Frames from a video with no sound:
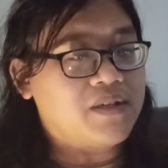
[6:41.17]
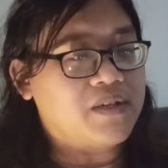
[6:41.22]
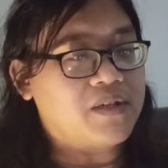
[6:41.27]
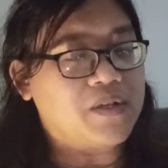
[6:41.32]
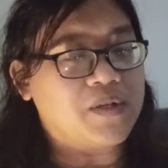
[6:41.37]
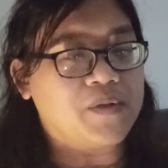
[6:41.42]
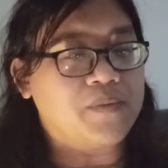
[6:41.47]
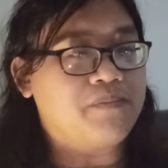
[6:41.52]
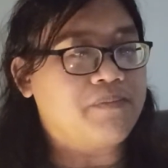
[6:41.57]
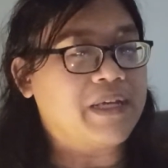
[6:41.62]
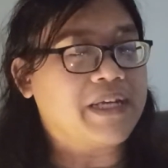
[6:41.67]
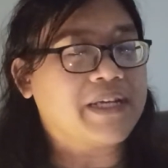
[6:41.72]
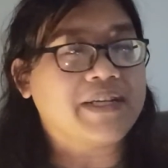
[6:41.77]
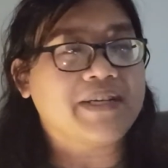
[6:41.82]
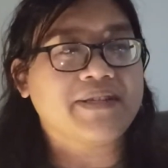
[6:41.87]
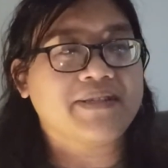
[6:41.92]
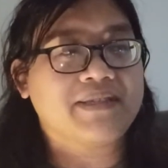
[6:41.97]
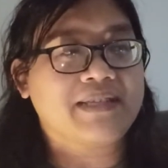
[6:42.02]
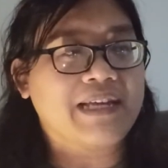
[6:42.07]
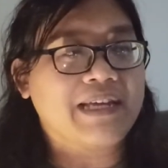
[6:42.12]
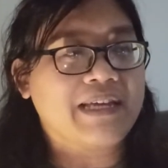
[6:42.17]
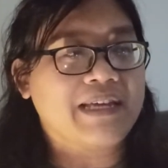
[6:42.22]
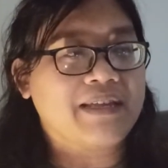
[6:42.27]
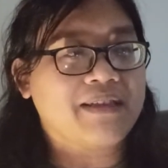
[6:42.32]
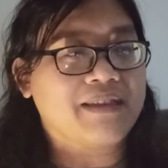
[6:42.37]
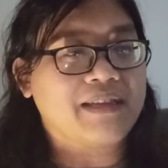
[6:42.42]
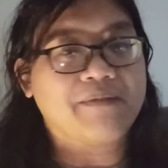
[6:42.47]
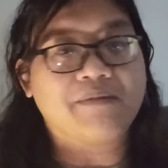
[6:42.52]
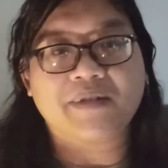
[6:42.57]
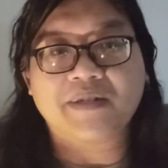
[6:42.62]
you know, because they
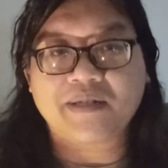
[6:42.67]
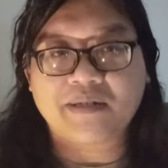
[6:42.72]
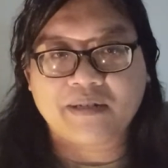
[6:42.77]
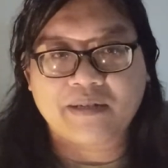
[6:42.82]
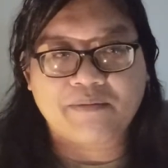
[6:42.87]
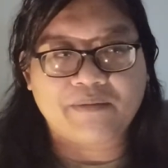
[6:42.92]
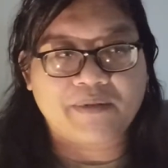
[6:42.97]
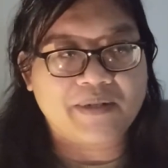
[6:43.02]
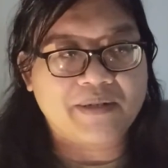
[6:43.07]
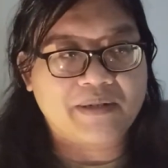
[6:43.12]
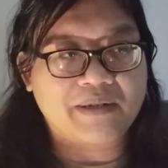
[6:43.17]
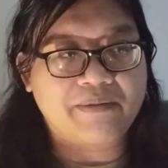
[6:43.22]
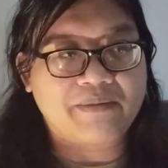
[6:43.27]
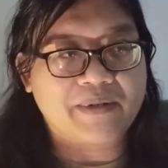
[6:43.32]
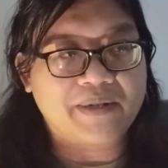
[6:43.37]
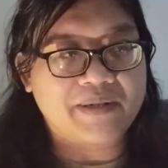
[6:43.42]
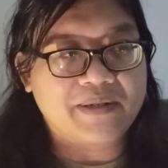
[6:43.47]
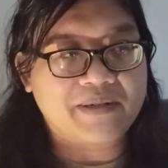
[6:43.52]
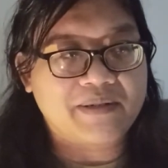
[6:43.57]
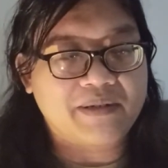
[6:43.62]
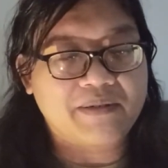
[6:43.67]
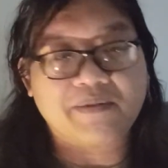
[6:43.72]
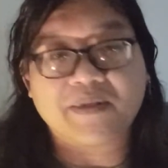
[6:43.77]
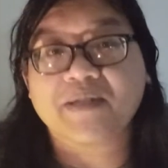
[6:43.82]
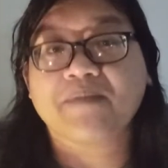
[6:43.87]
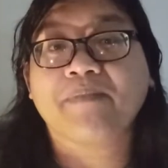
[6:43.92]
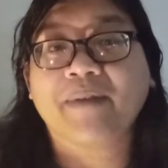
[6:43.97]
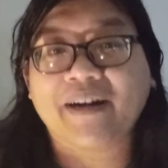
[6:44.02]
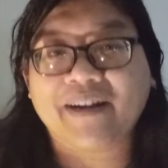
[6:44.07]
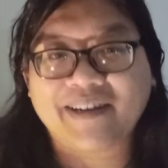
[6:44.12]
they were they were they were they were
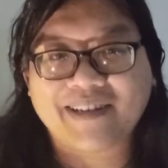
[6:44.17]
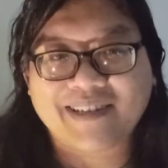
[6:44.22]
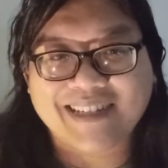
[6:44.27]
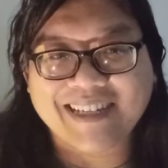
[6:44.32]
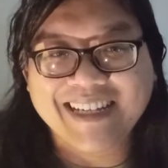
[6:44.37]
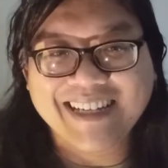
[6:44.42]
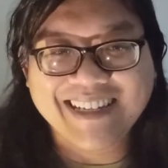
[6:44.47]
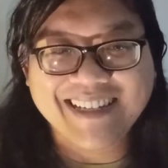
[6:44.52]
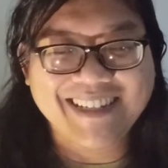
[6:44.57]
smart.